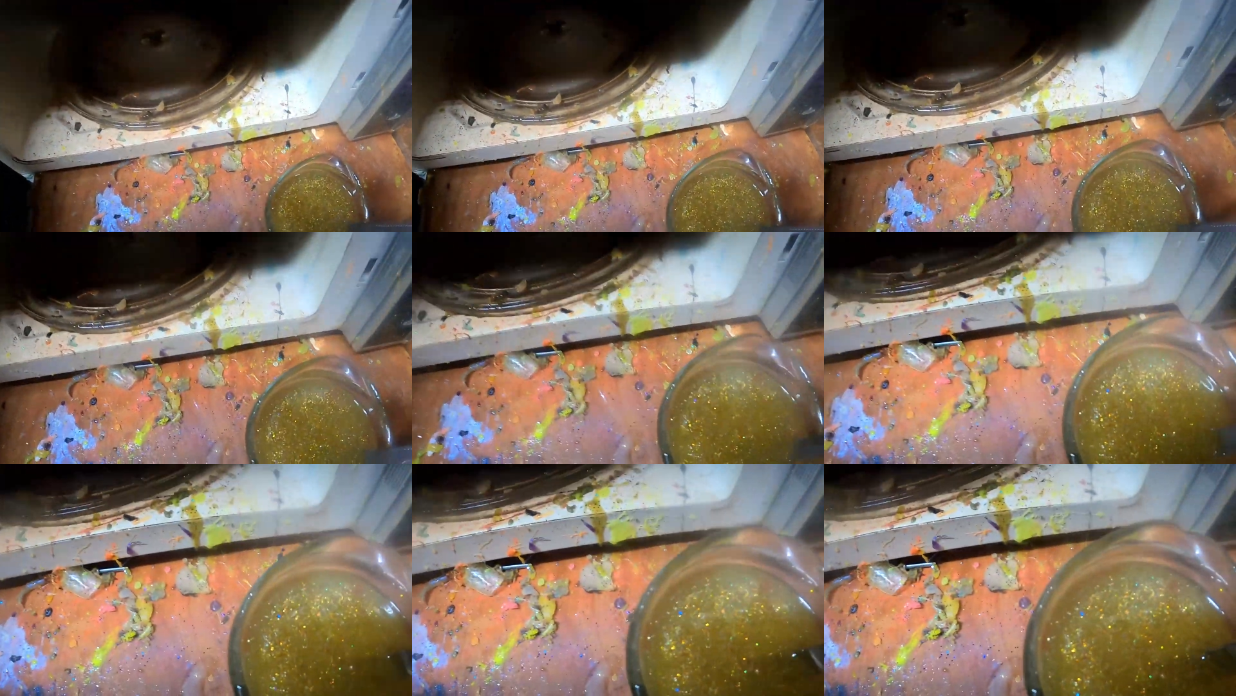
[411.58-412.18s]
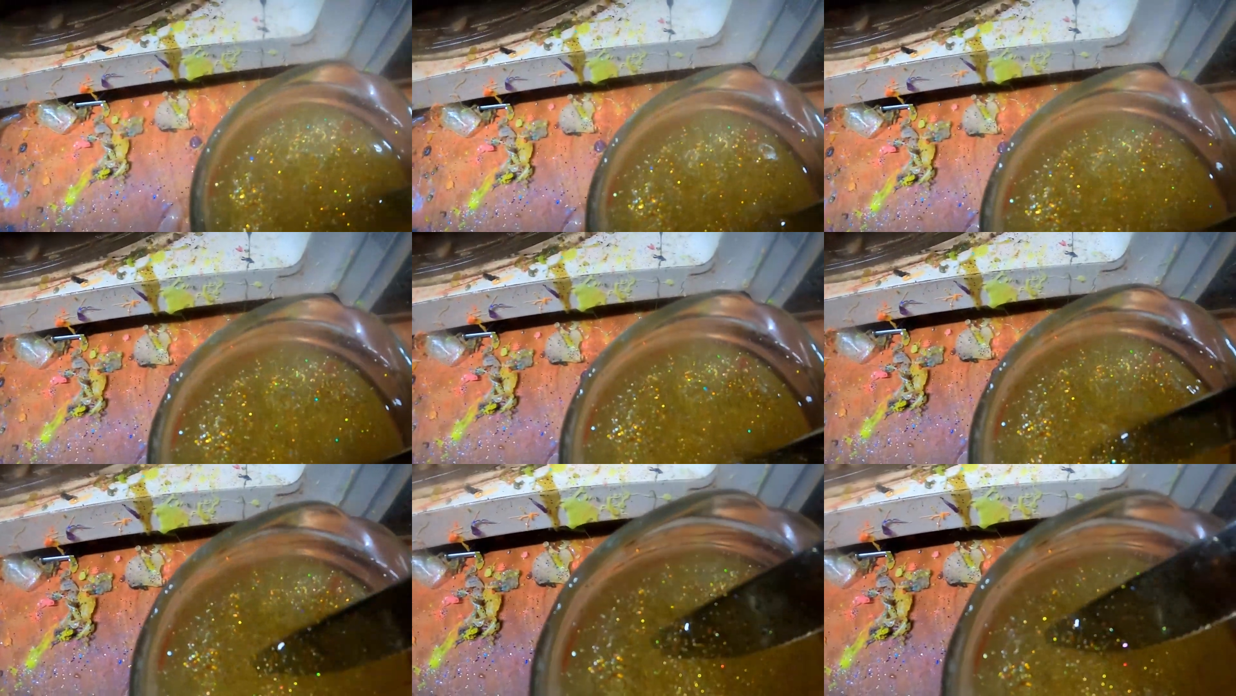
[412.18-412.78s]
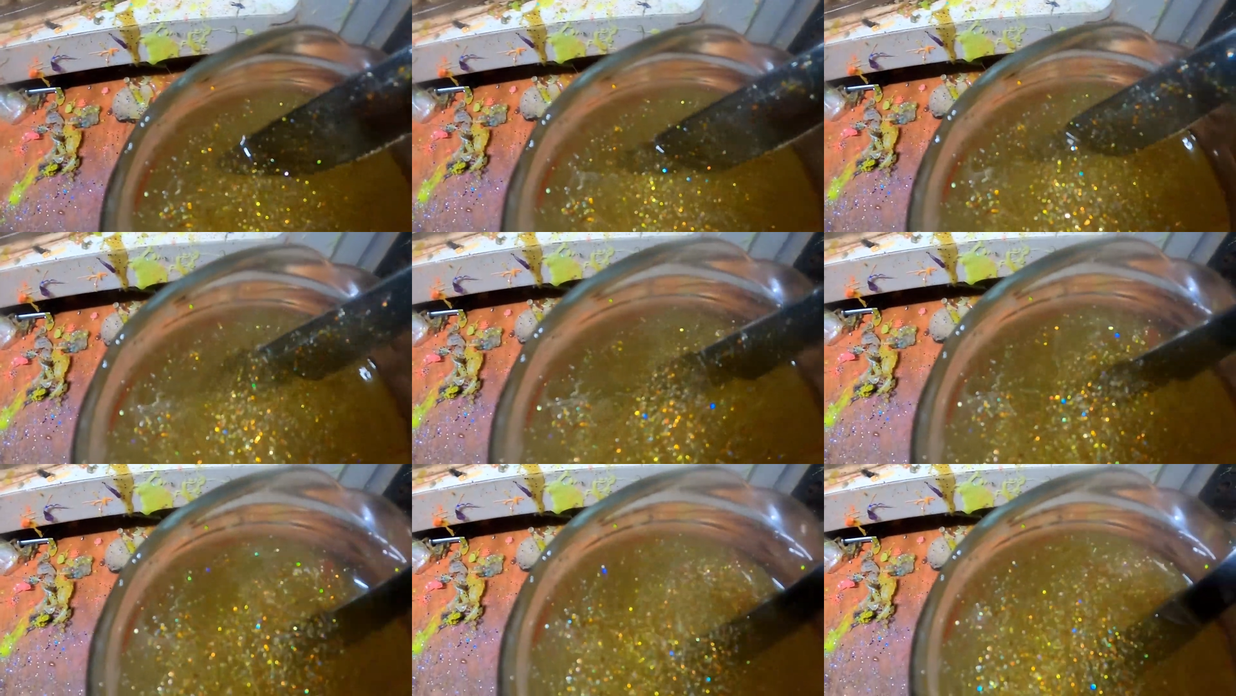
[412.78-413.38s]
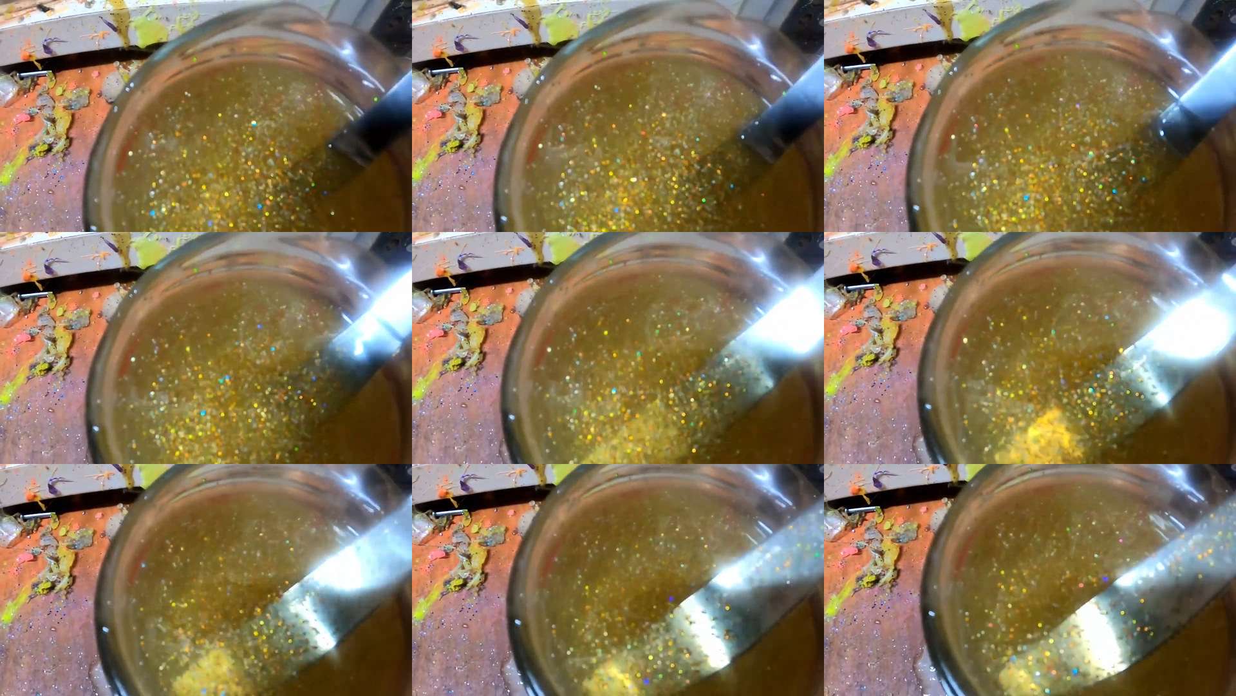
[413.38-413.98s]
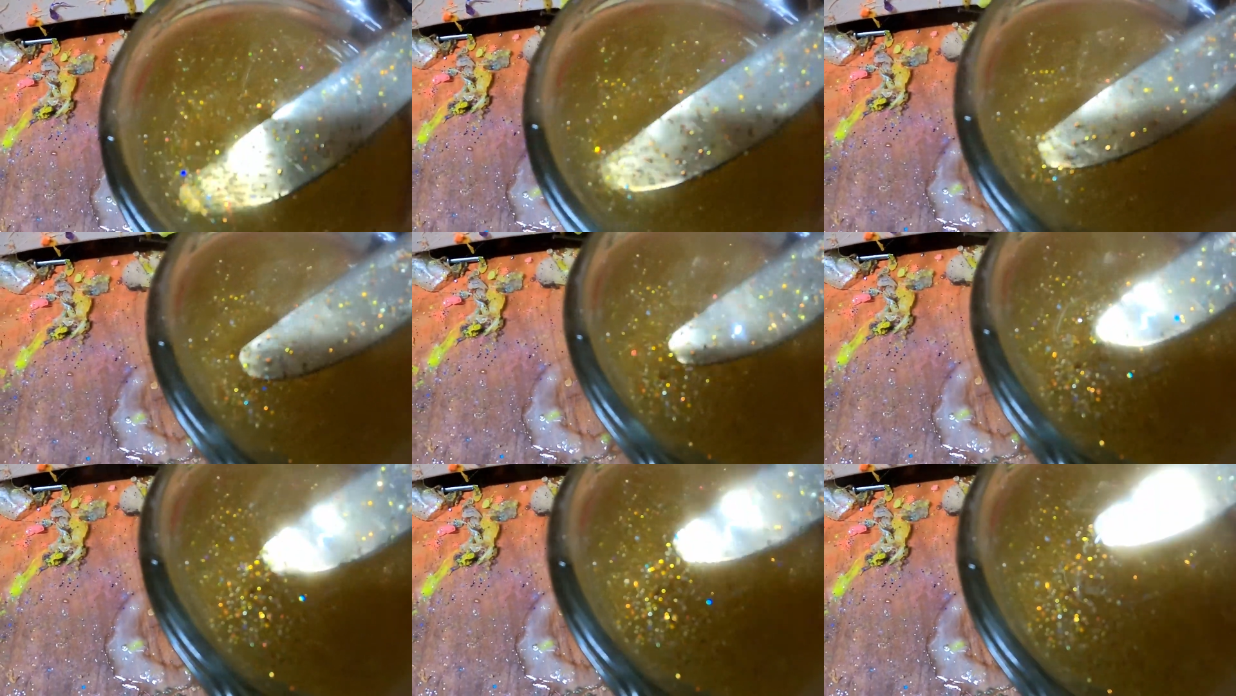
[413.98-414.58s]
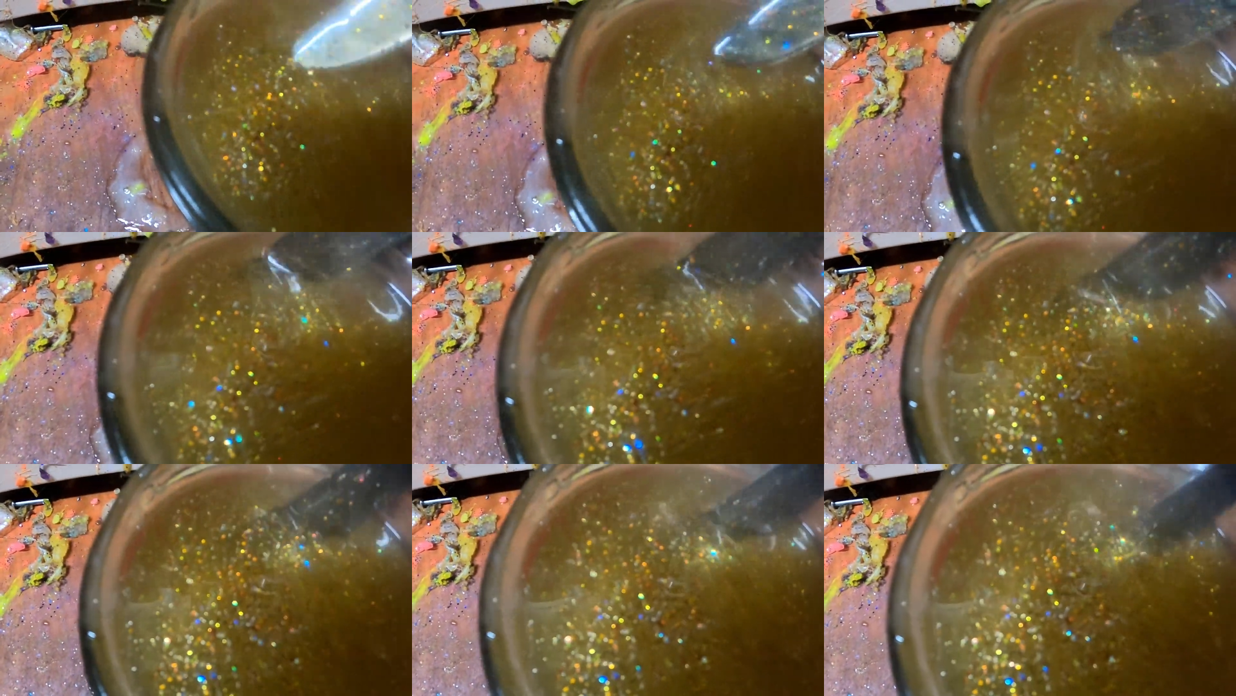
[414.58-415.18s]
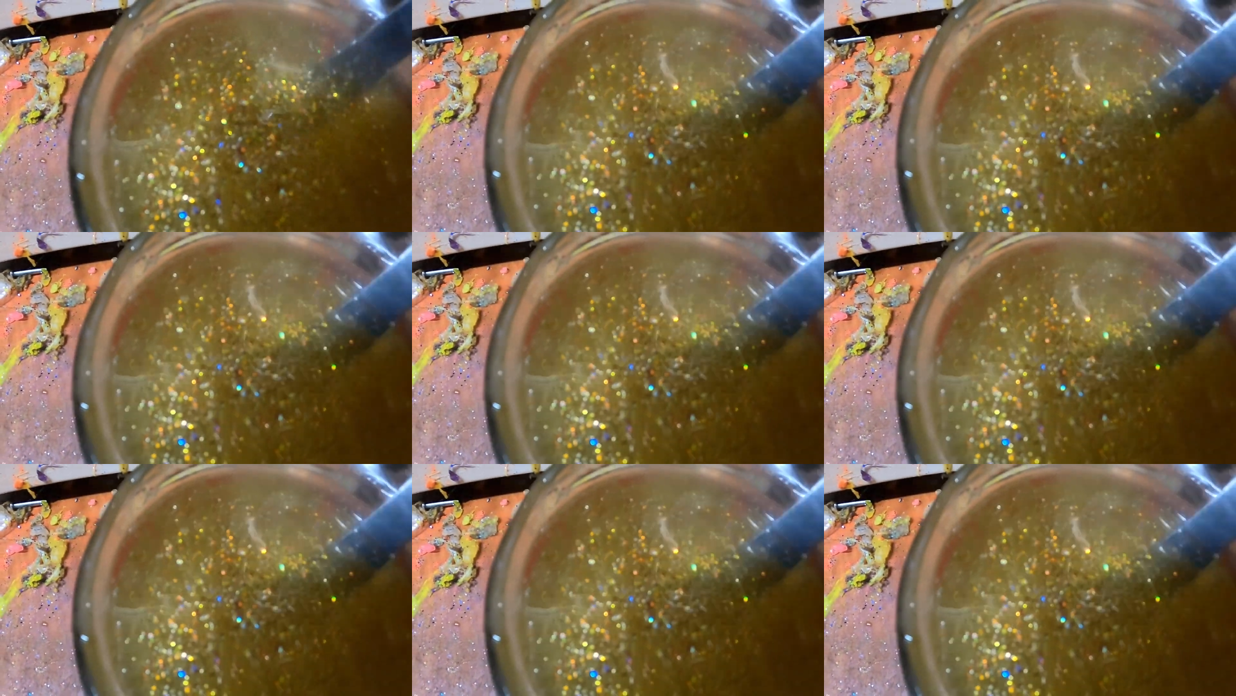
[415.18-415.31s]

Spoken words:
(no speaker visible)